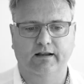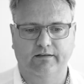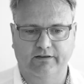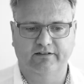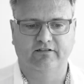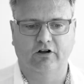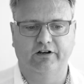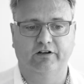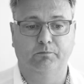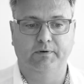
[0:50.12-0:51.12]
this
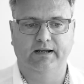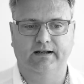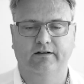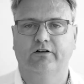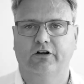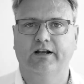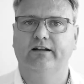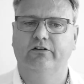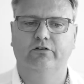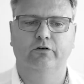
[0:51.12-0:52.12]
slot is being
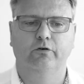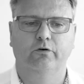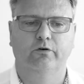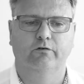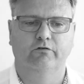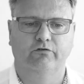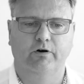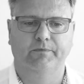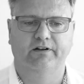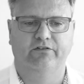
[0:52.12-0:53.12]
connected to
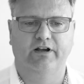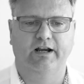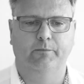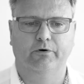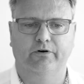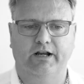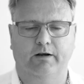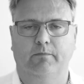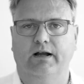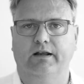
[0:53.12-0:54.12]
from this timer
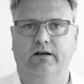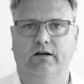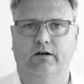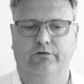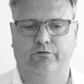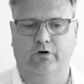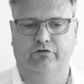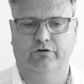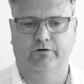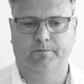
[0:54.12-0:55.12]
in my
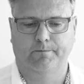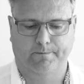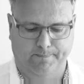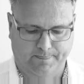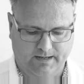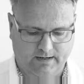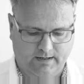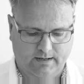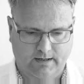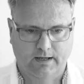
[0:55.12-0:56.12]
constructor.
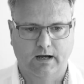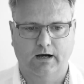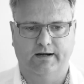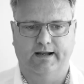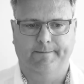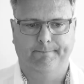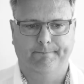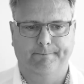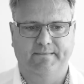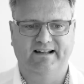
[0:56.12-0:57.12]
Okay,
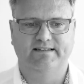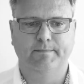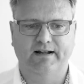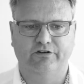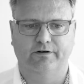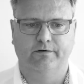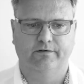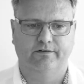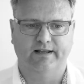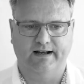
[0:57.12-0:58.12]
let's imagine
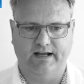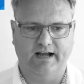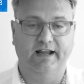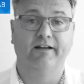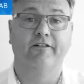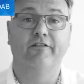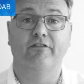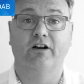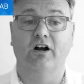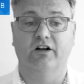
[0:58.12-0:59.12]
that I
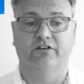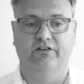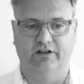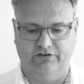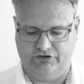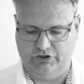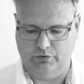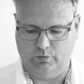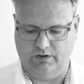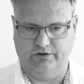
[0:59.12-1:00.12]
forgot this
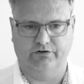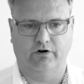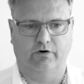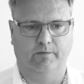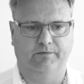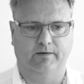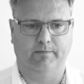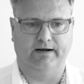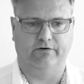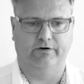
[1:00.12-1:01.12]
Q_OBJECT
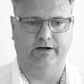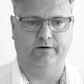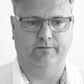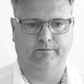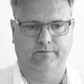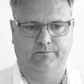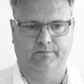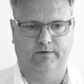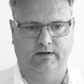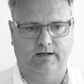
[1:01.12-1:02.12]
macro here.
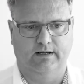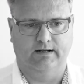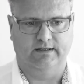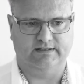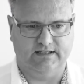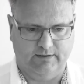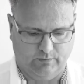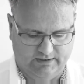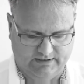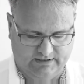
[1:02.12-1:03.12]
Let's see
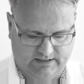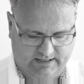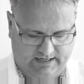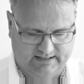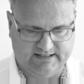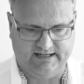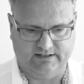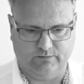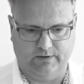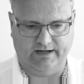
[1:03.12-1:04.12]
what it
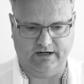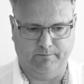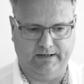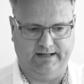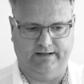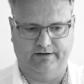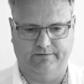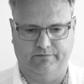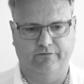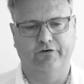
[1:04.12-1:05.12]
says compile it.
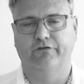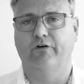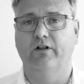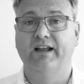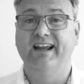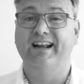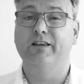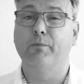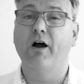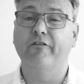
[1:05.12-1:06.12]
So first of all, it's
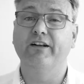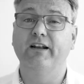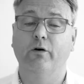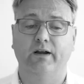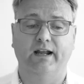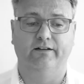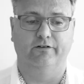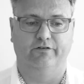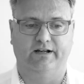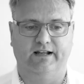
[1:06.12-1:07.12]
perfectly okay
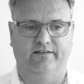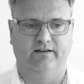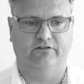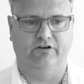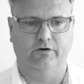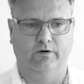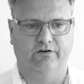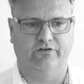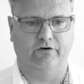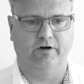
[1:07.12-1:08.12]
to forget this
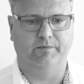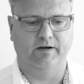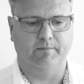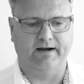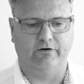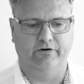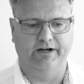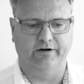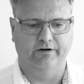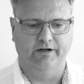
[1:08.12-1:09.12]
Q_OBJECT macro
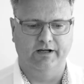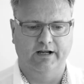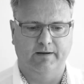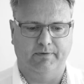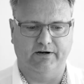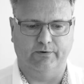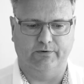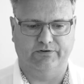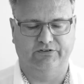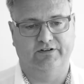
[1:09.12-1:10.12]
here
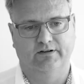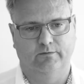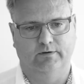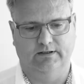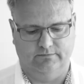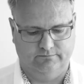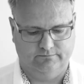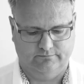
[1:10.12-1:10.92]
because, well,